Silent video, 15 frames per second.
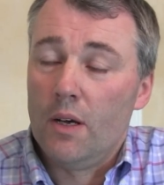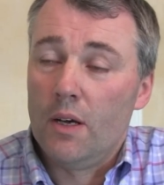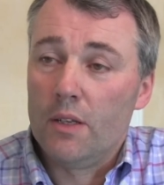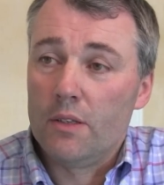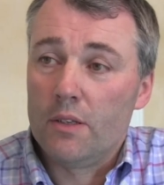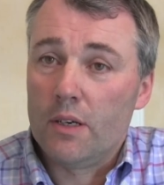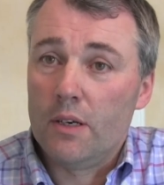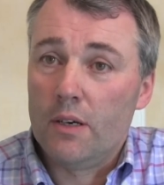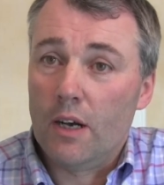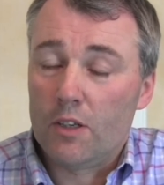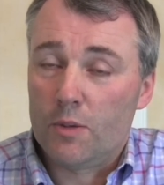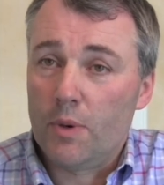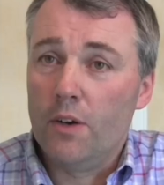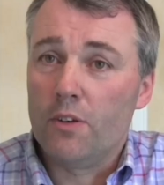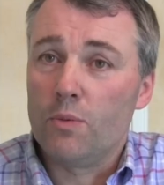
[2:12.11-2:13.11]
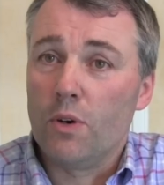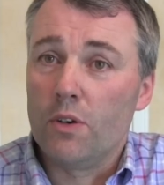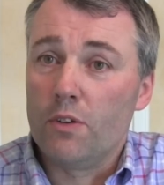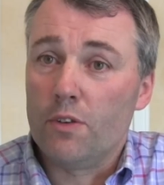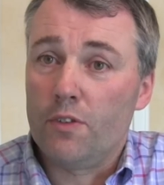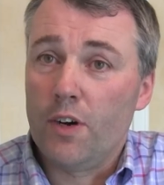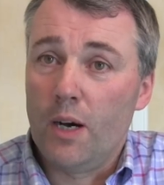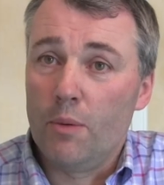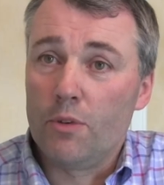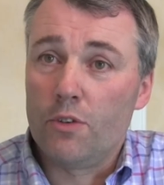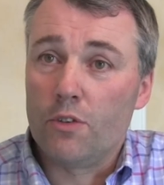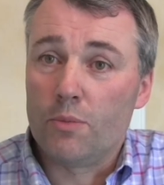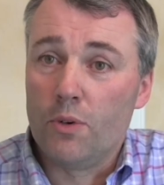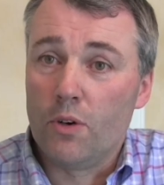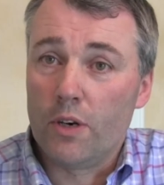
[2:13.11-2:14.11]
And uh, I spoke to one of the farmers
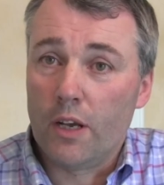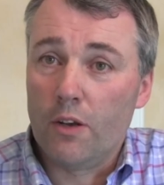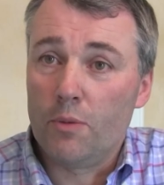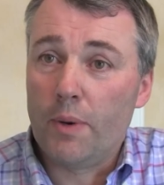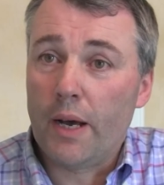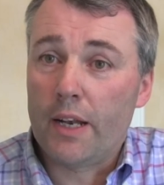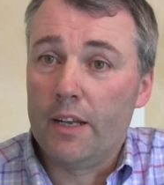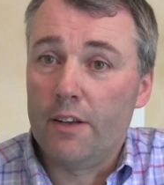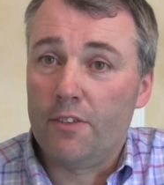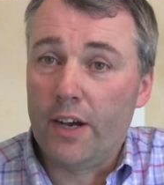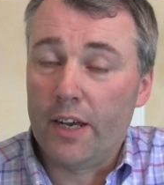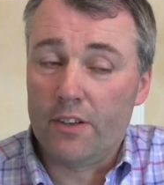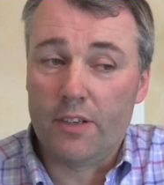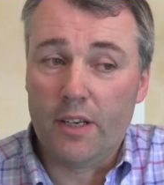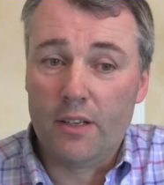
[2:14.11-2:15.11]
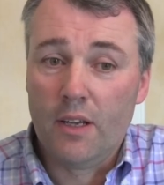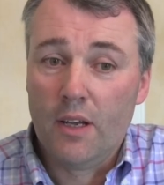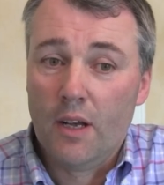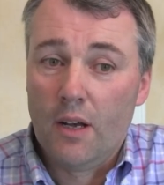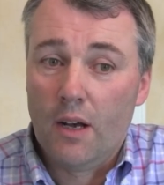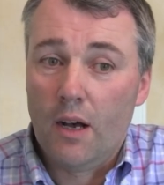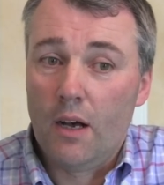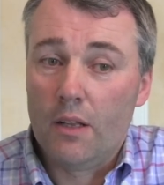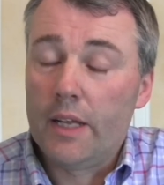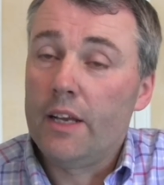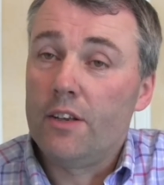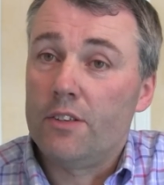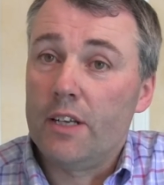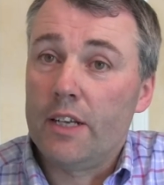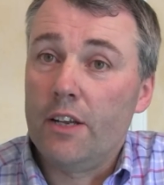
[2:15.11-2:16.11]
this morning who was badly affected, and
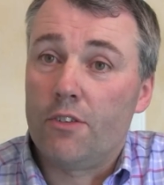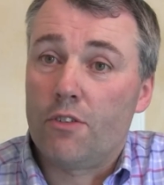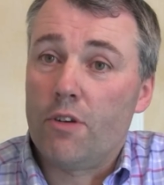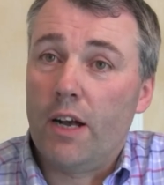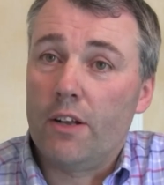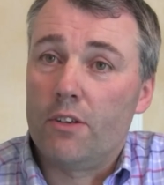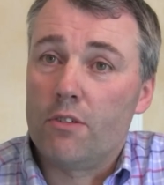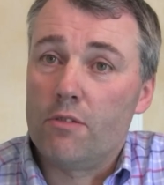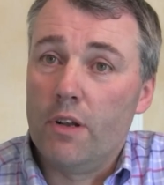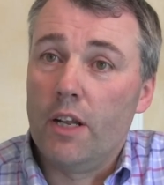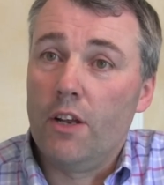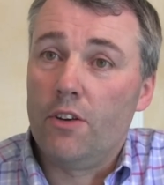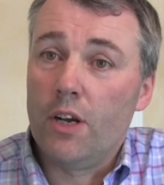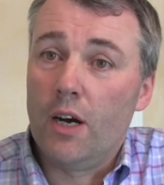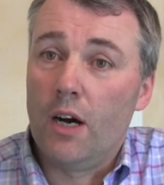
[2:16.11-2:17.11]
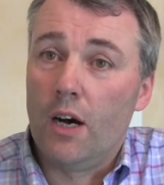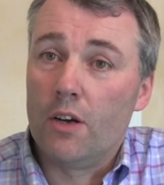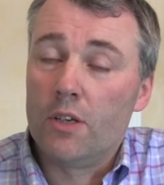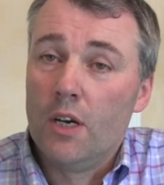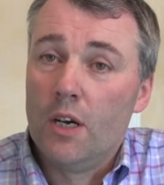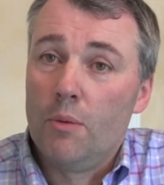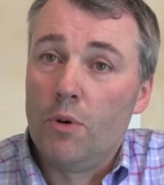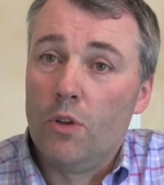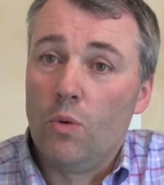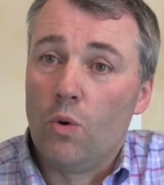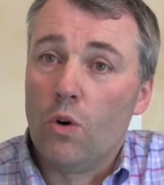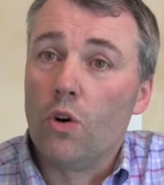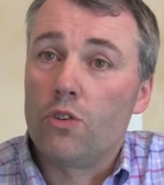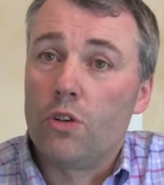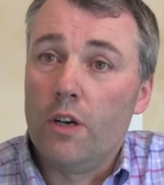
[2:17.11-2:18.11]
he said his tractors were in his yard, but the
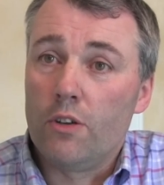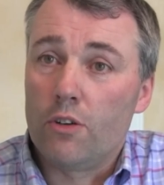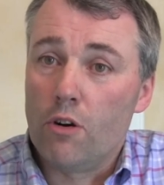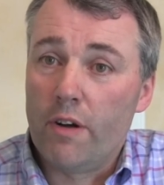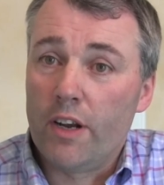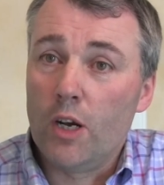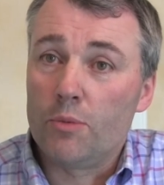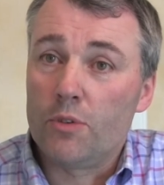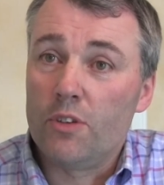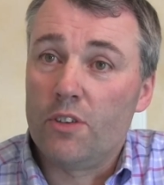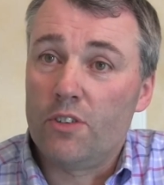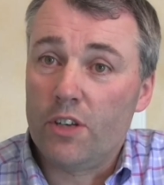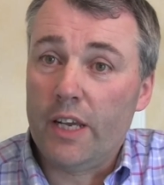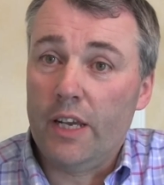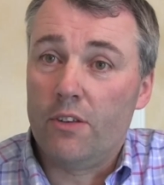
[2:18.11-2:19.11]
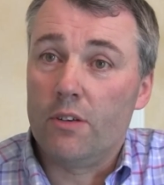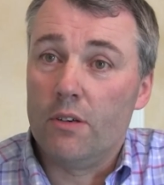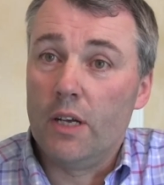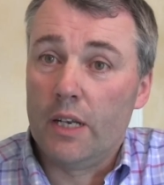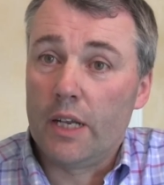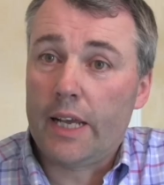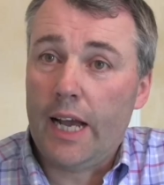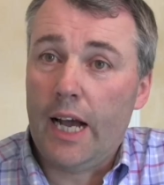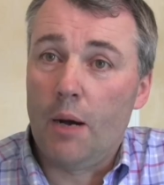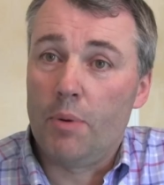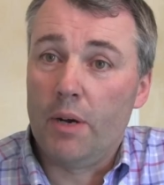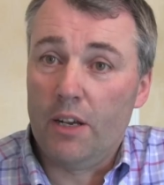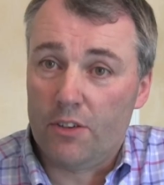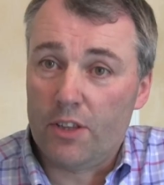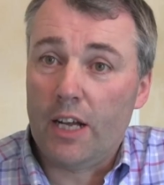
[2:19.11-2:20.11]
water is already up to the seat in the
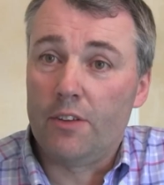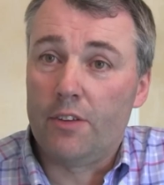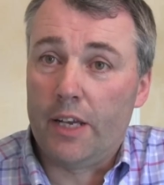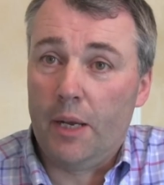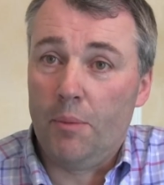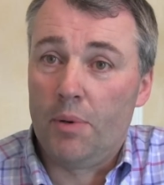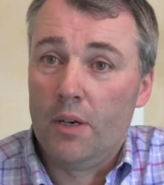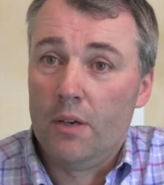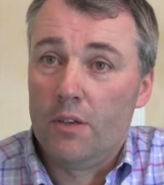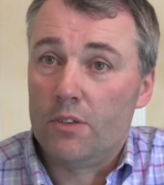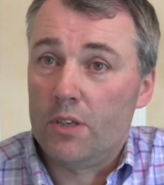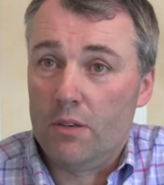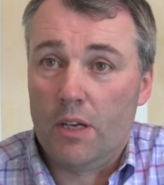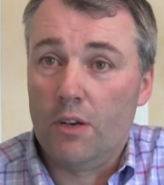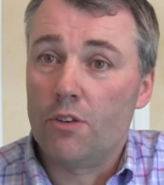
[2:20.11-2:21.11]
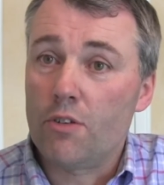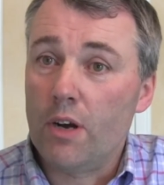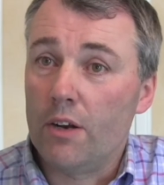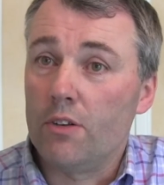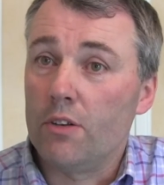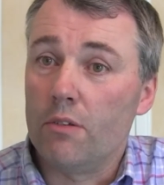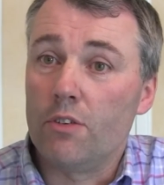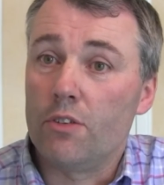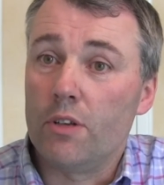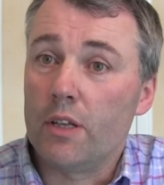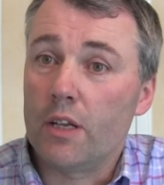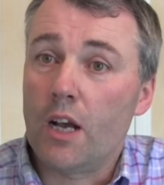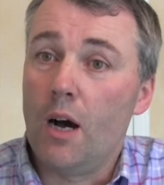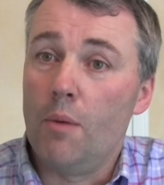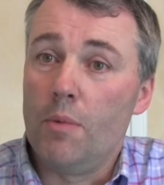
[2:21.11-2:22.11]
cab. It's that deep, so hmm. those tractors
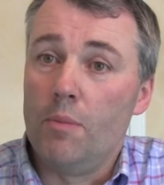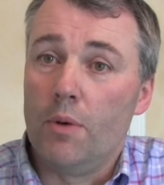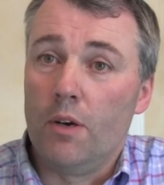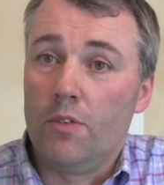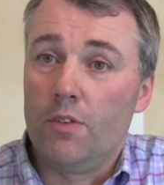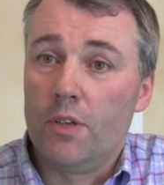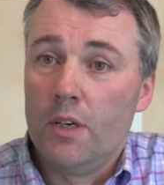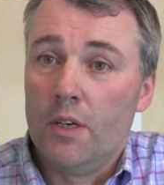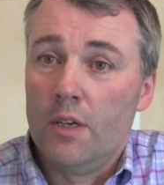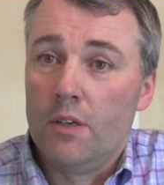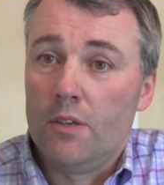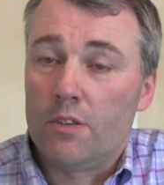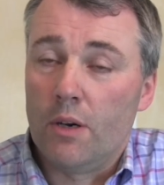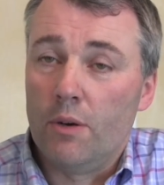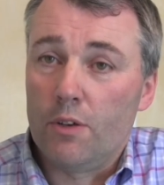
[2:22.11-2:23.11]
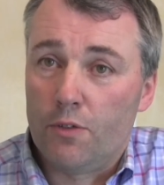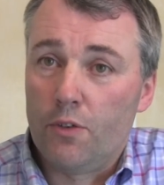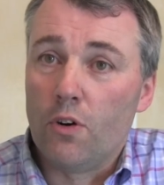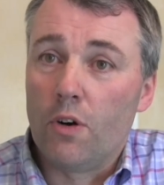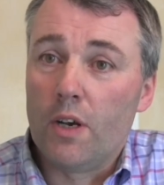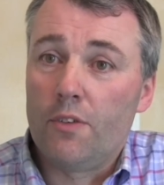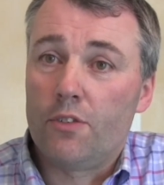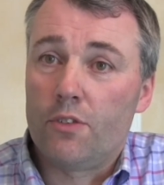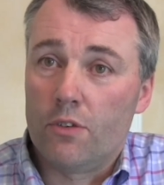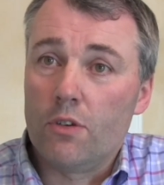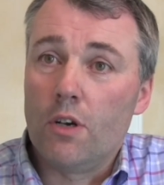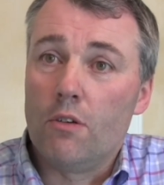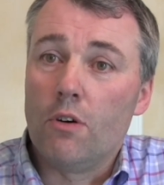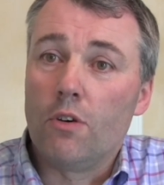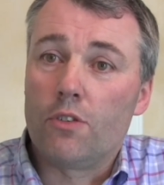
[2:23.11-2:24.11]
obviously can't be moved. So it's forklifts
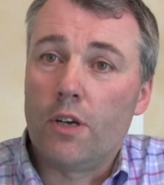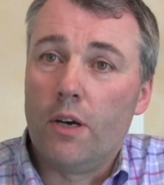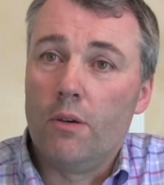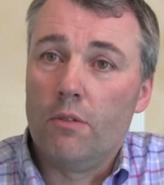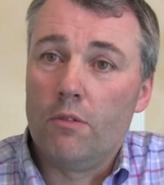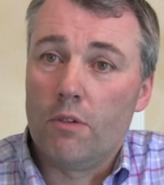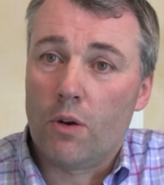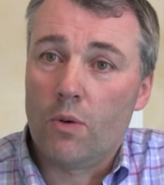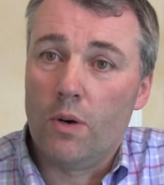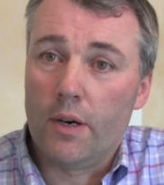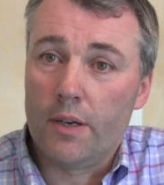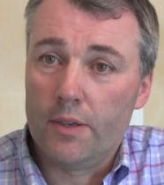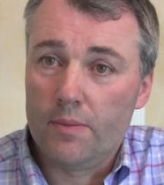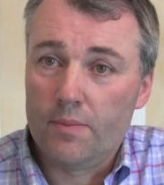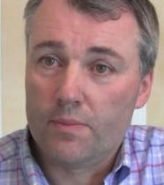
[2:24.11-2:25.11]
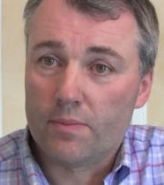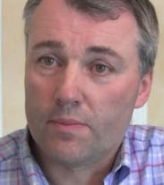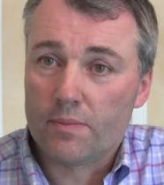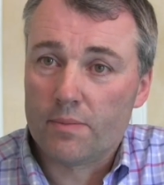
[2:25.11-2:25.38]
are also required.